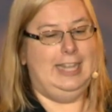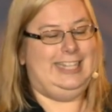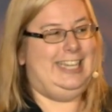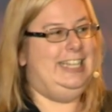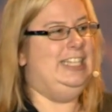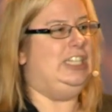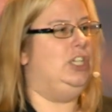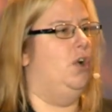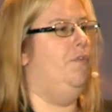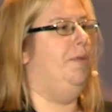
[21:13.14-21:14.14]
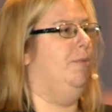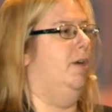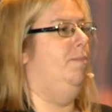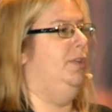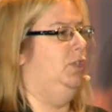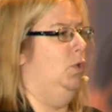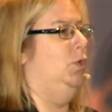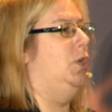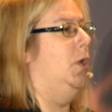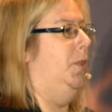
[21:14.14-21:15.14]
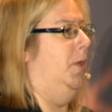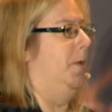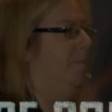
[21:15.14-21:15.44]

Didn't solve the problem with source code though.